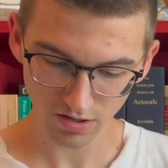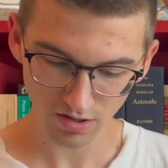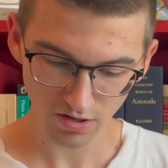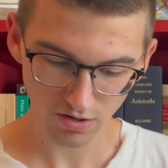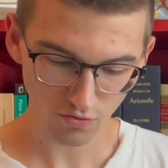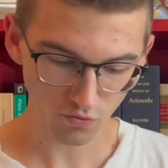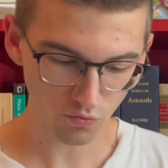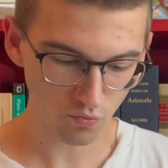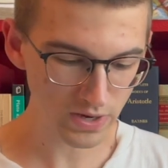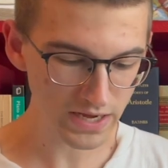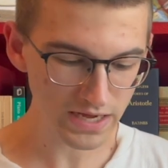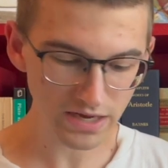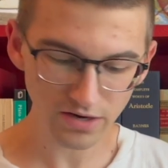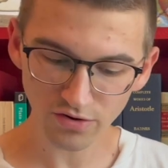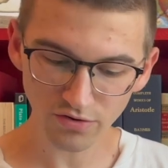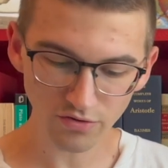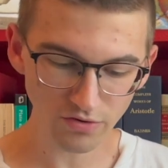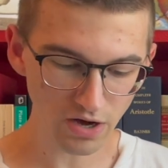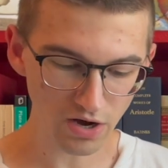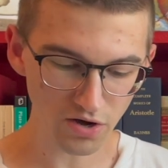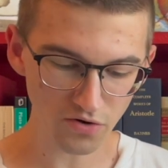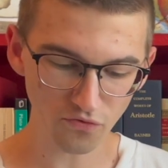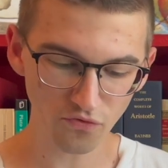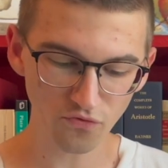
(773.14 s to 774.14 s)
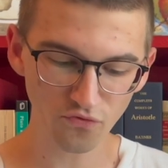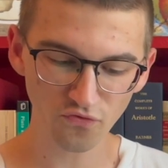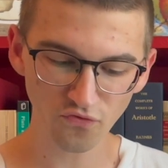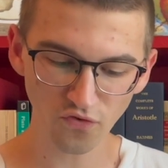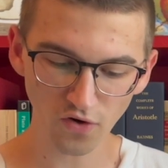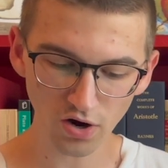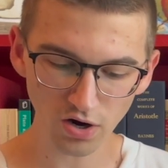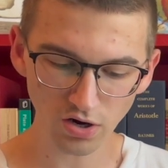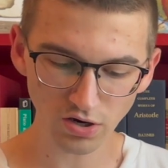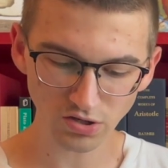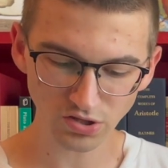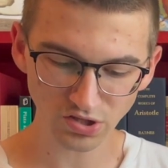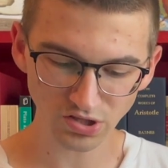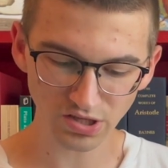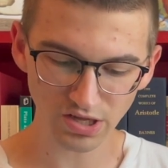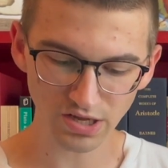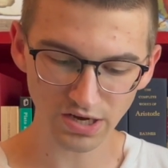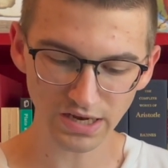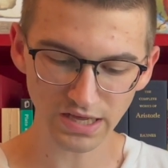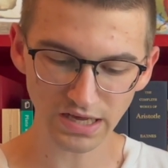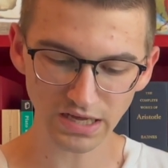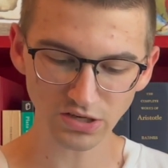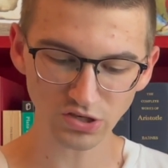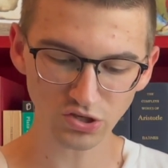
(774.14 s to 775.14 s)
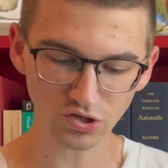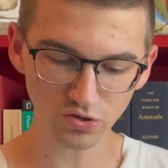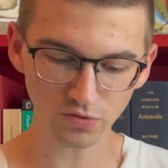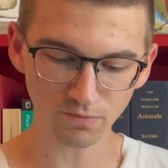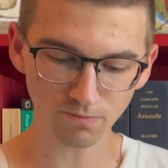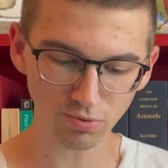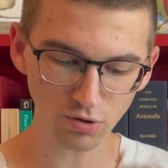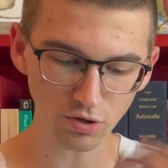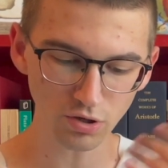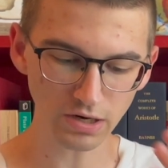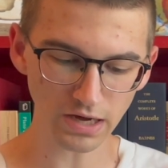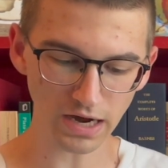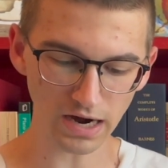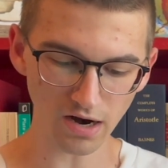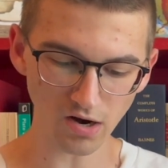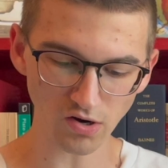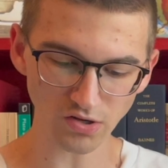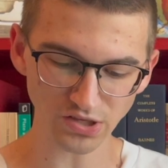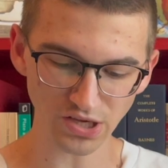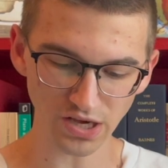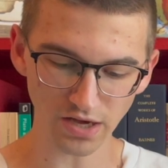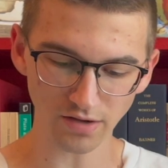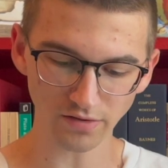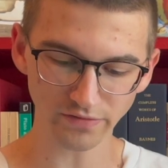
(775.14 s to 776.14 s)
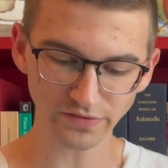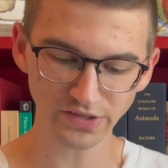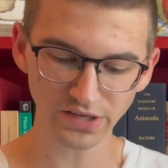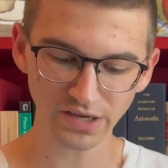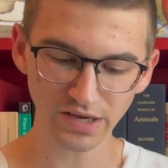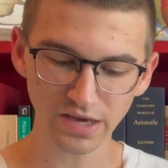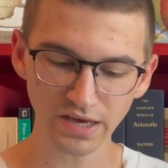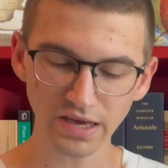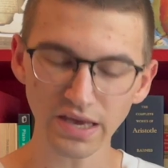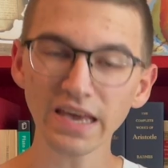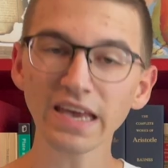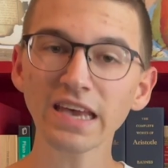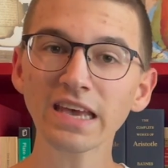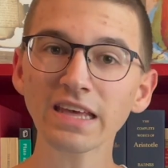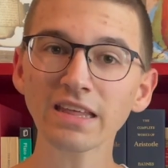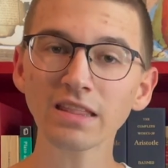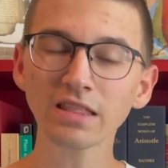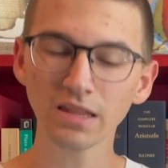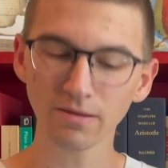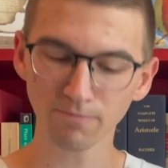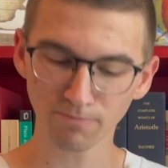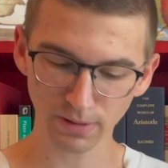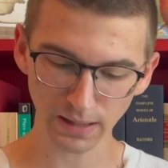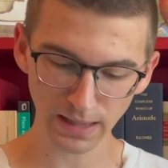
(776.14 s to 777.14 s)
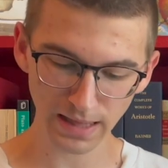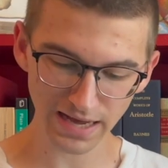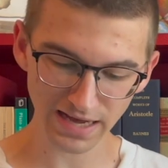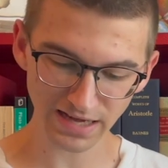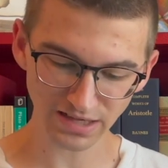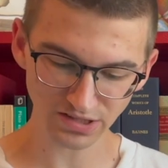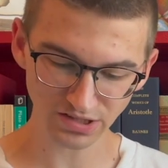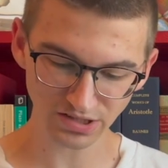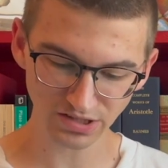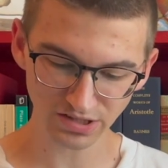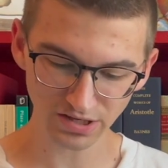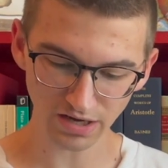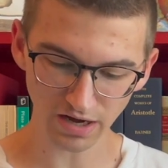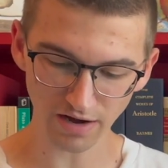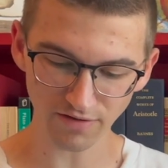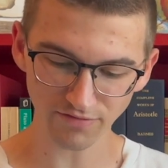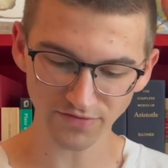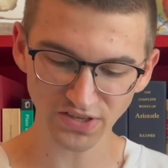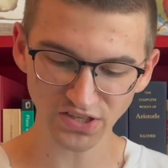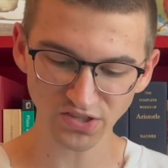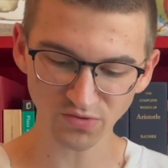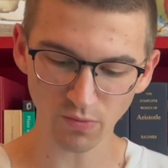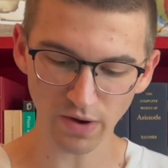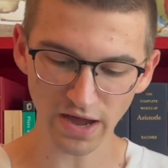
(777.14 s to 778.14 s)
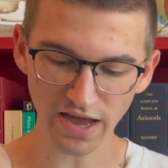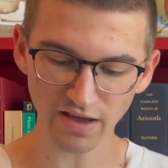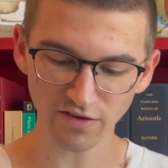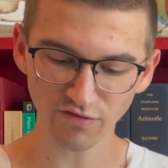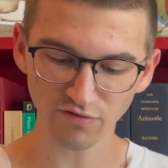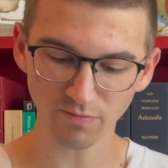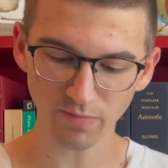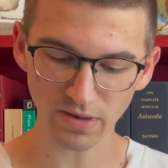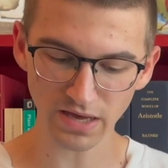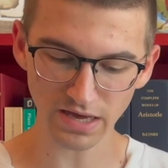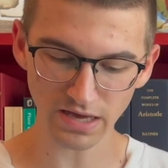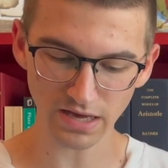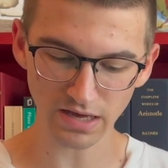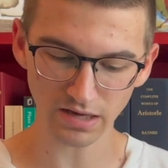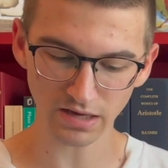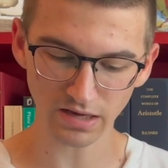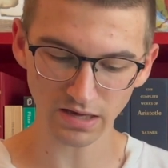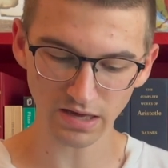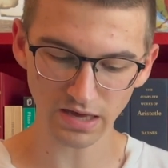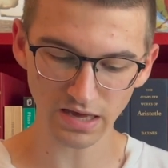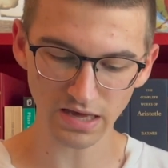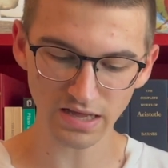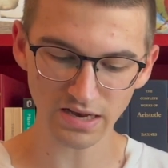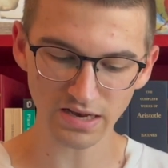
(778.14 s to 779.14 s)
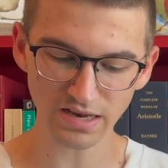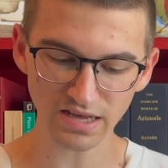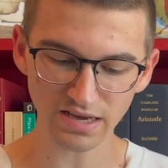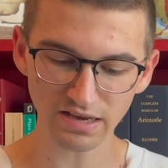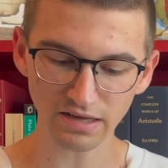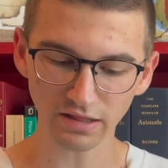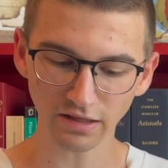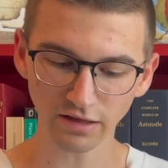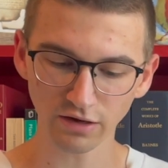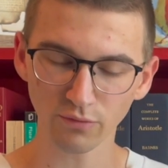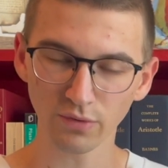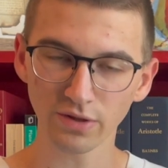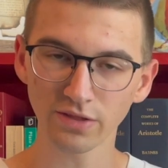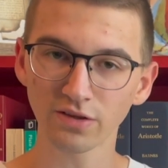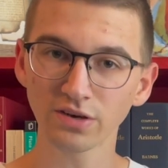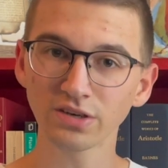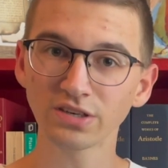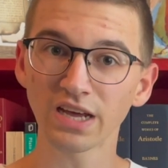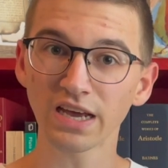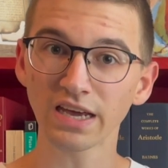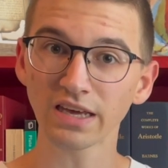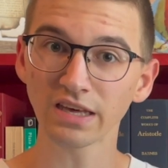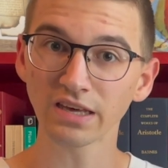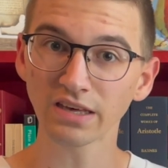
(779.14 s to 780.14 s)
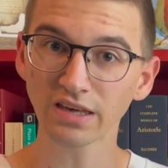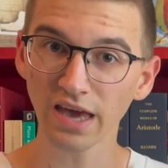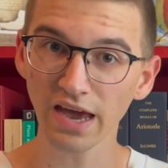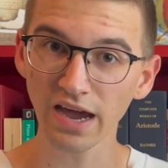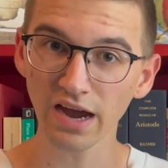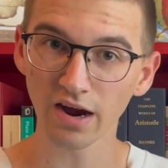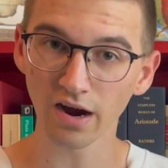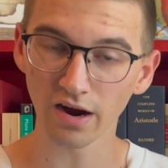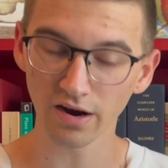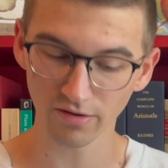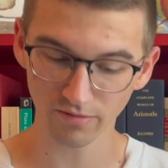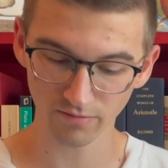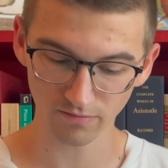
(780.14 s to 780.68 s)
We do not first need to put ourselves in the place of this way of being and dealing with and taking care.